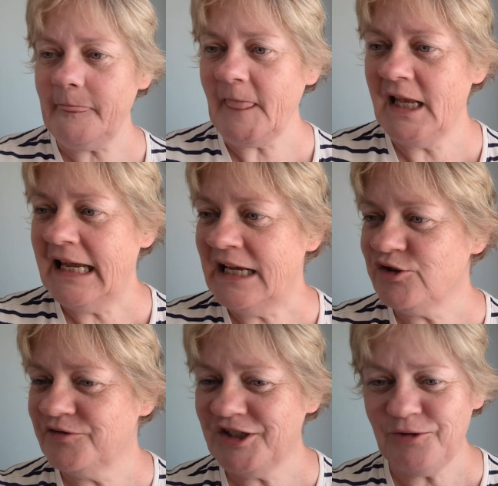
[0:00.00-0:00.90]
and head
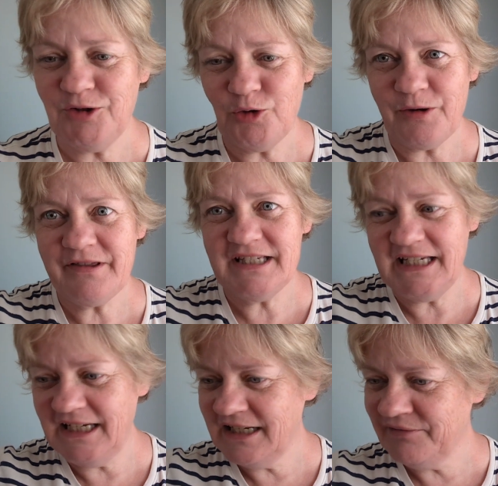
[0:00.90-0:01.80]
off down the North
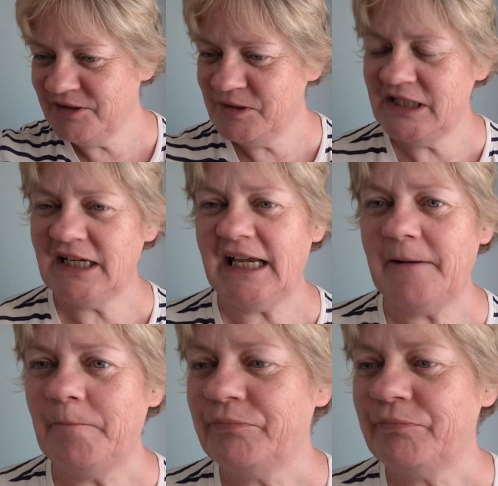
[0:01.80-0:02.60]
Sea, never to be seen again.